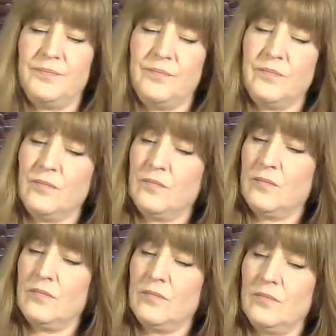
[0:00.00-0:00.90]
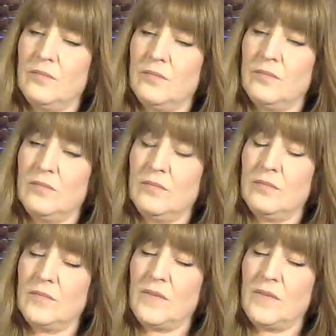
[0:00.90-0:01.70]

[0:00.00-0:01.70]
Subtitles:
Nobody speaks.